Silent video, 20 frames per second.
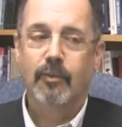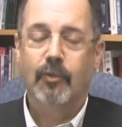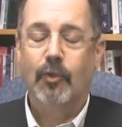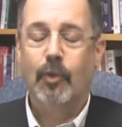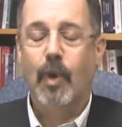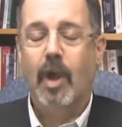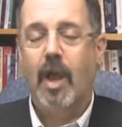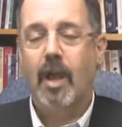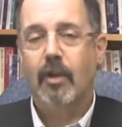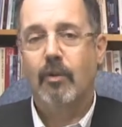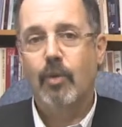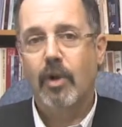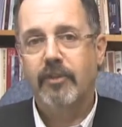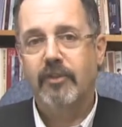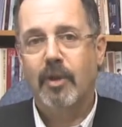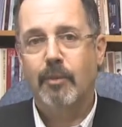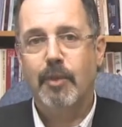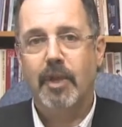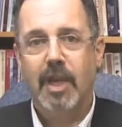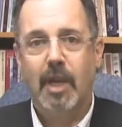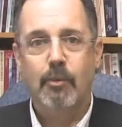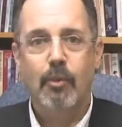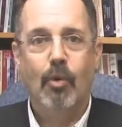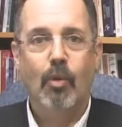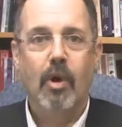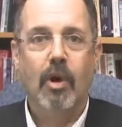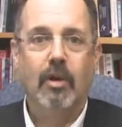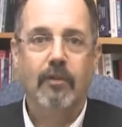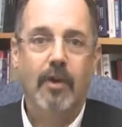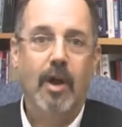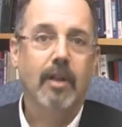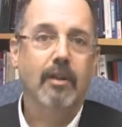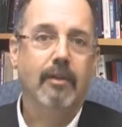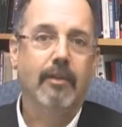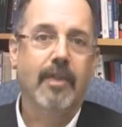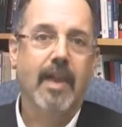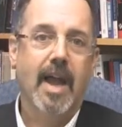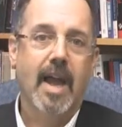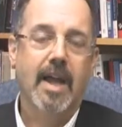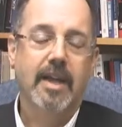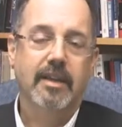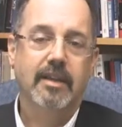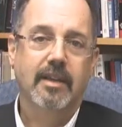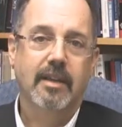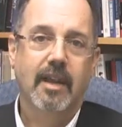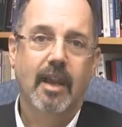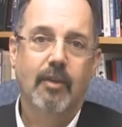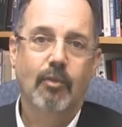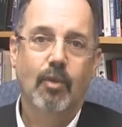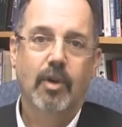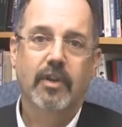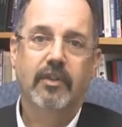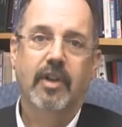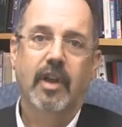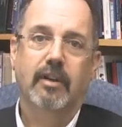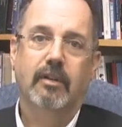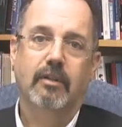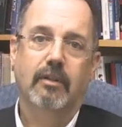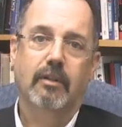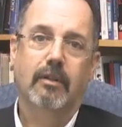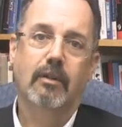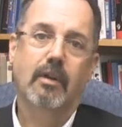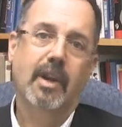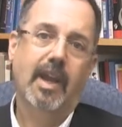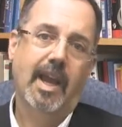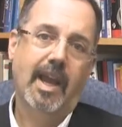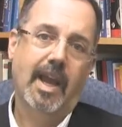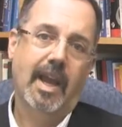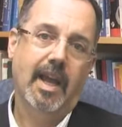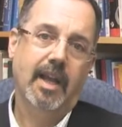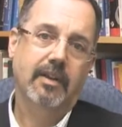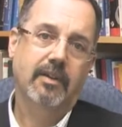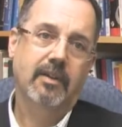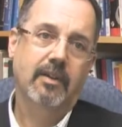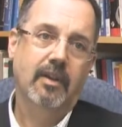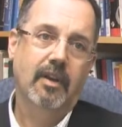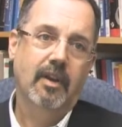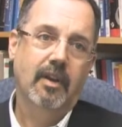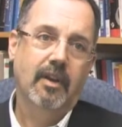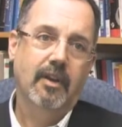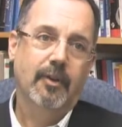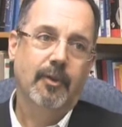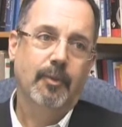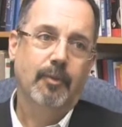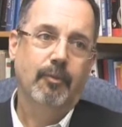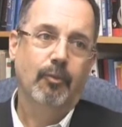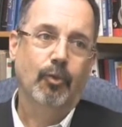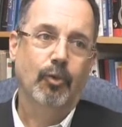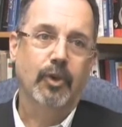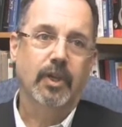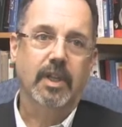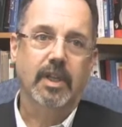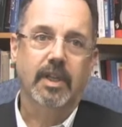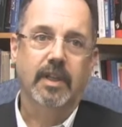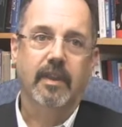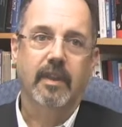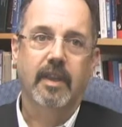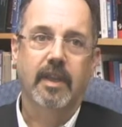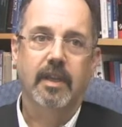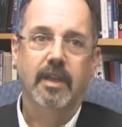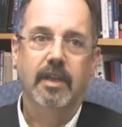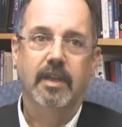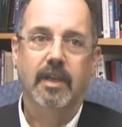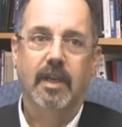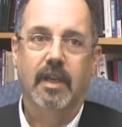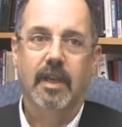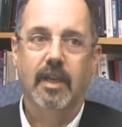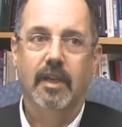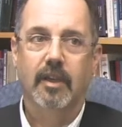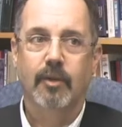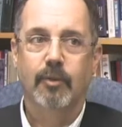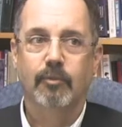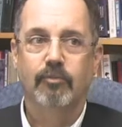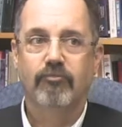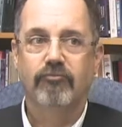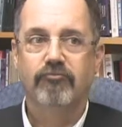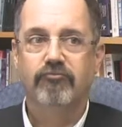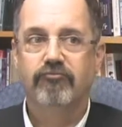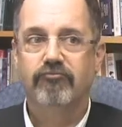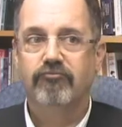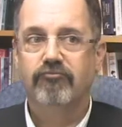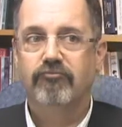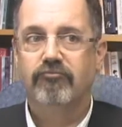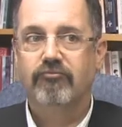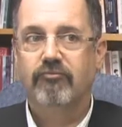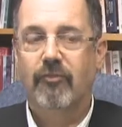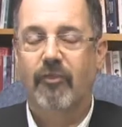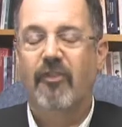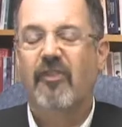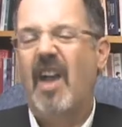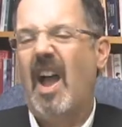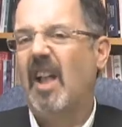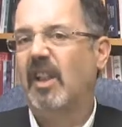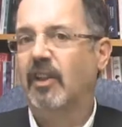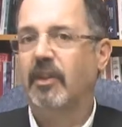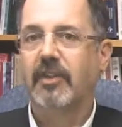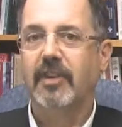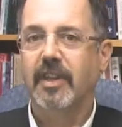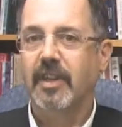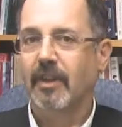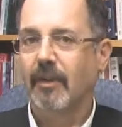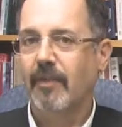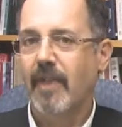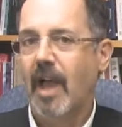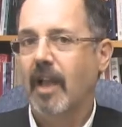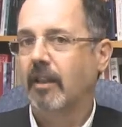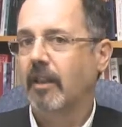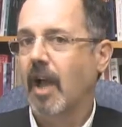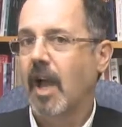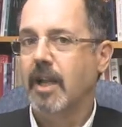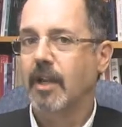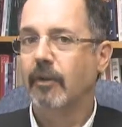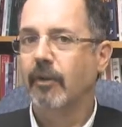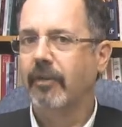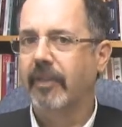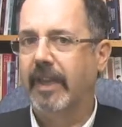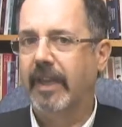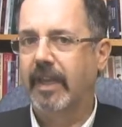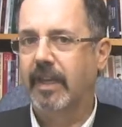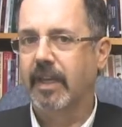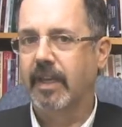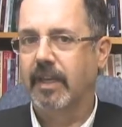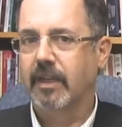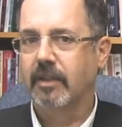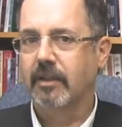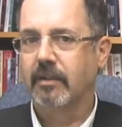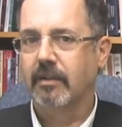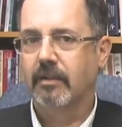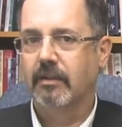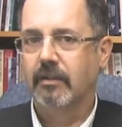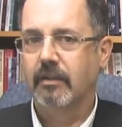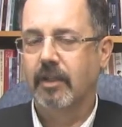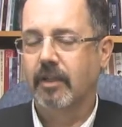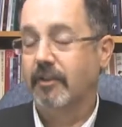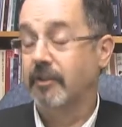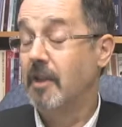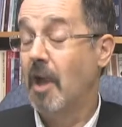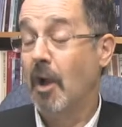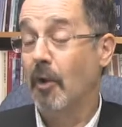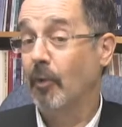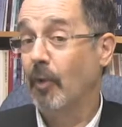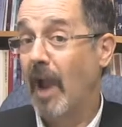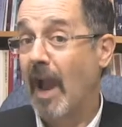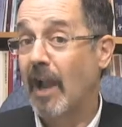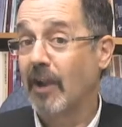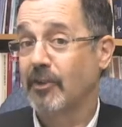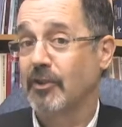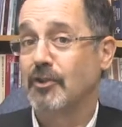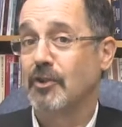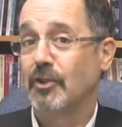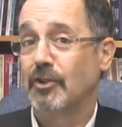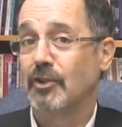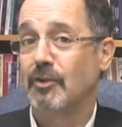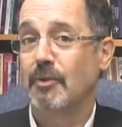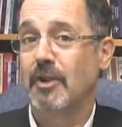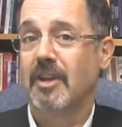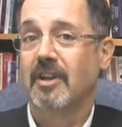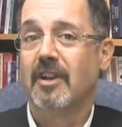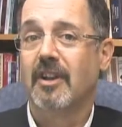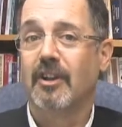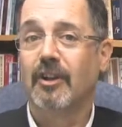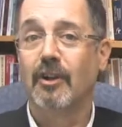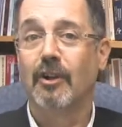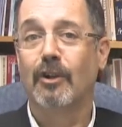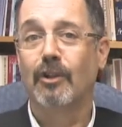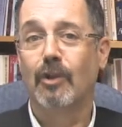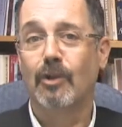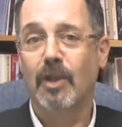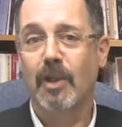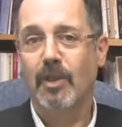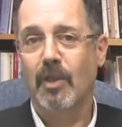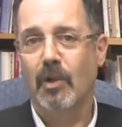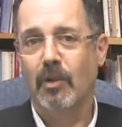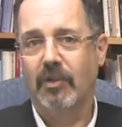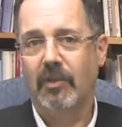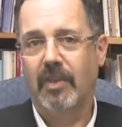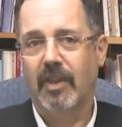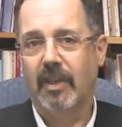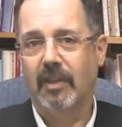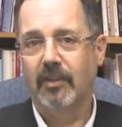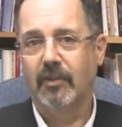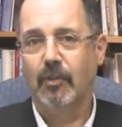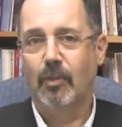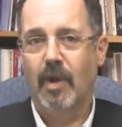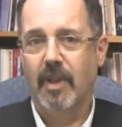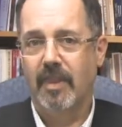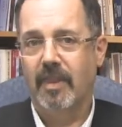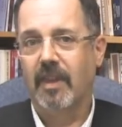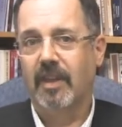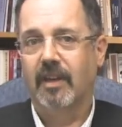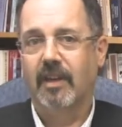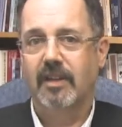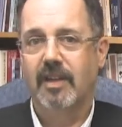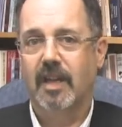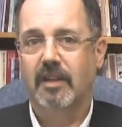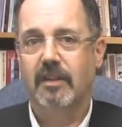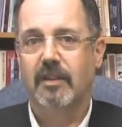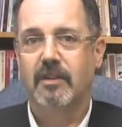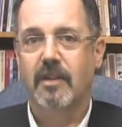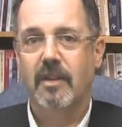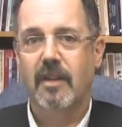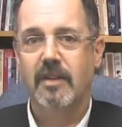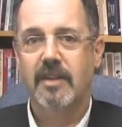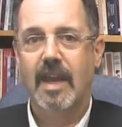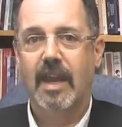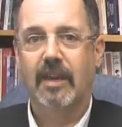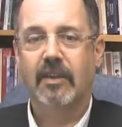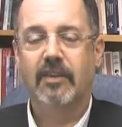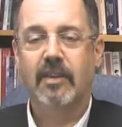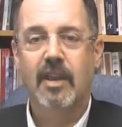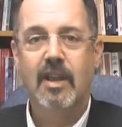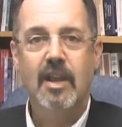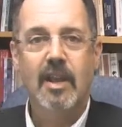Well, once I became aware of all of that, and once I could look at really the fallacy of that line of thinking, it's not rational to be concluding those things, one thing connected to the next.